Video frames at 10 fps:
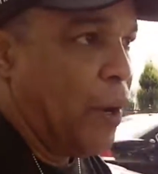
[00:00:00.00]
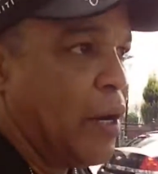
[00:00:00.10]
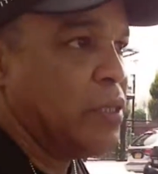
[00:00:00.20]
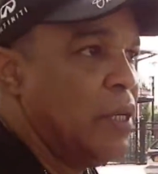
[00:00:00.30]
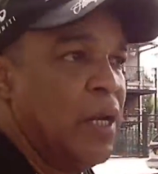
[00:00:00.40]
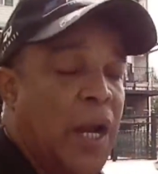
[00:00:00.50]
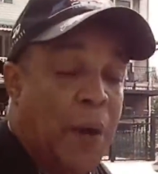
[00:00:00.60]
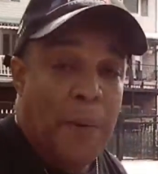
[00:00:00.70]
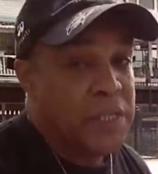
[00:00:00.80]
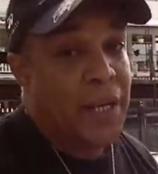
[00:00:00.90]
Bronx,
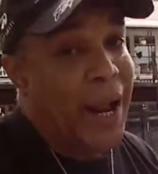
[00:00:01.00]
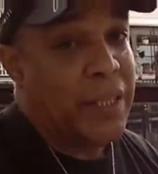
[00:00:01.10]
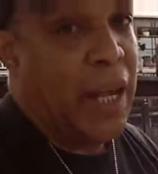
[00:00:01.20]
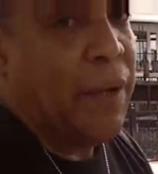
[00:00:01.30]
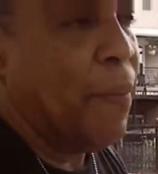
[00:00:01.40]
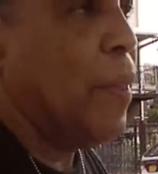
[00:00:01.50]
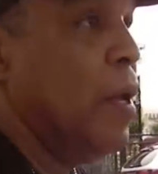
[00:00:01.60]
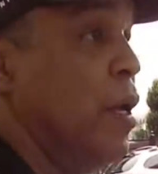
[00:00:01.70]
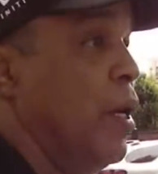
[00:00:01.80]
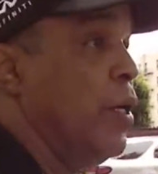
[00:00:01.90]
it wasn't like that,
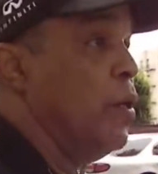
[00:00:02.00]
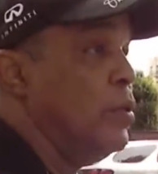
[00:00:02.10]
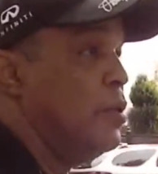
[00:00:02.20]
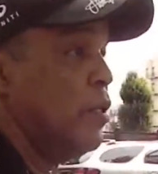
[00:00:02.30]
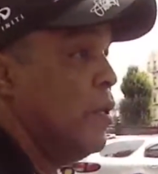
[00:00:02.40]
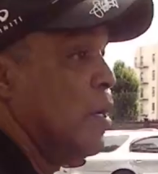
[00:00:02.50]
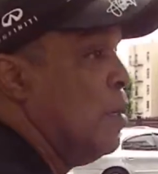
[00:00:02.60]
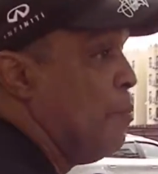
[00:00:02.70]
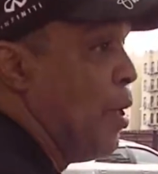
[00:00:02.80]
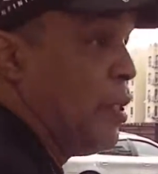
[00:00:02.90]
you know.
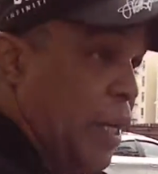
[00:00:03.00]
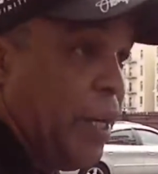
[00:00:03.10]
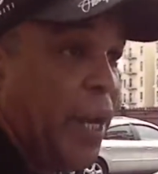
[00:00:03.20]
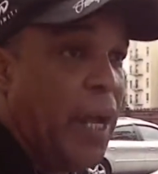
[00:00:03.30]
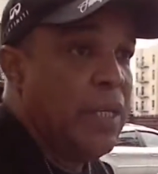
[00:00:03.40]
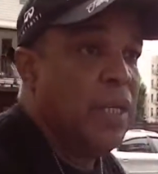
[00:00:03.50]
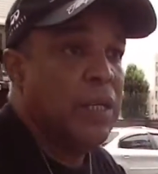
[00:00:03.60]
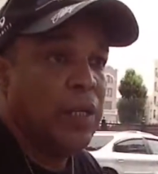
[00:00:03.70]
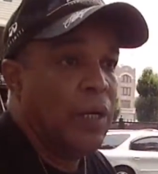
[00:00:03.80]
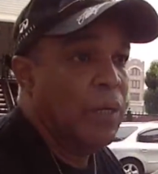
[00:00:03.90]
But then again,
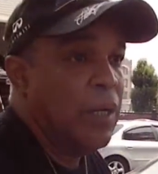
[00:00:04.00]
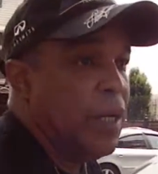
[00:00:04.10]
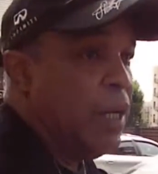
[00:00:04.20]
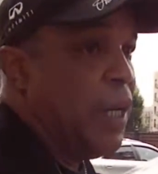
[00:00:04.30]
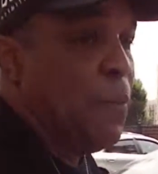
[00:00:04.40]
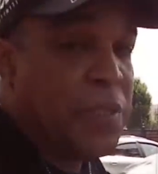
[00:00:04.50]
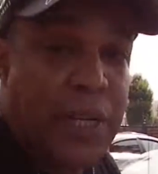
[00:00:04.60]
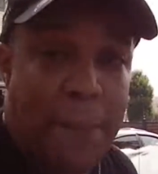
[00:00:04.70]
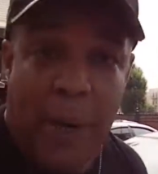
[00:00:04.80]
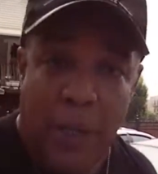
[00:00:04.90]
you know, it was
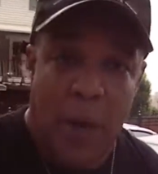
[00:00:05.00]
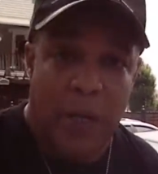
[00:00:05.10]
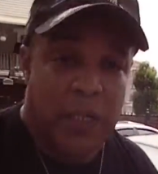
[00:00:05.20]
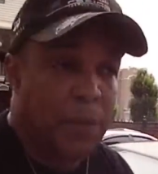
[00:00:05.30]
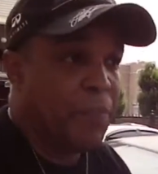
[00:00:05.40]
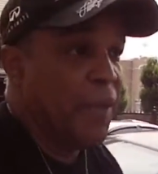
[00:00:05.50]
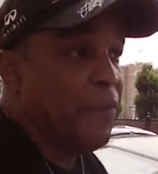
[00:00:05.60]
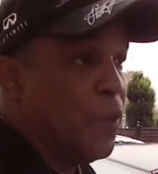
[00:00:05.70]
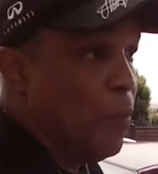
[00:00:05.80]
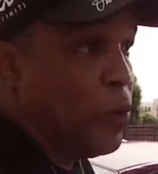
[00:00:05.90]
not minorities up there.
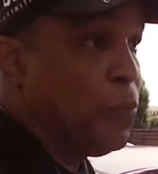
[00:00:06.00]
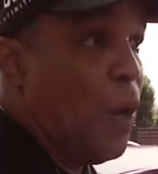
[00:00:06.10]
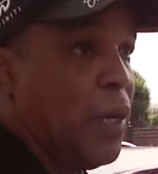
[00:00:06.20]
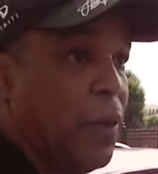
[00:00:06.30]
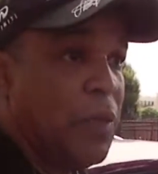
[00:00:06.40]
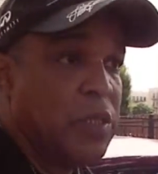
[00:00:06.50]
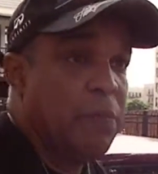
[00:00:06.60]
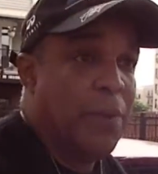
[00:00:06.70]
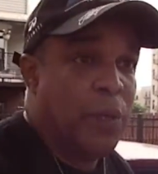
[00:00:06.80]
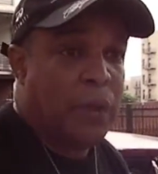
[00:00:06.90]
For the most part, it was
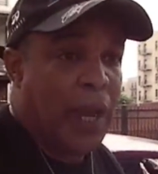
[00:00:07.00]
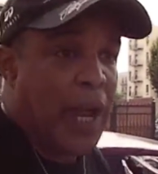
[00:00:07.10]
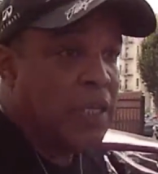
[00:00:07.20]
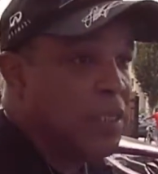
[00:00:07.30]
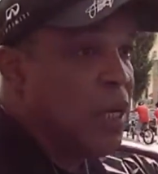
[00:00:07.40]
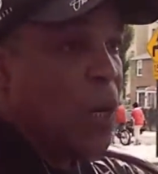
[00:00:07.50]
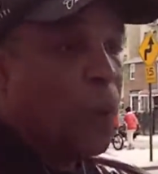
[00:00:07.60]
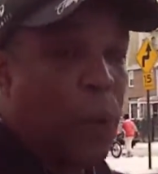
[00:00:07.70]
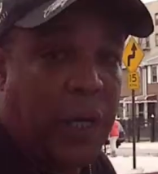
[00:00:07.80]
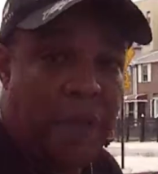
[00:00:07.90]
middle class,
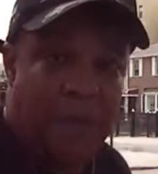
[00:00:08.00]
working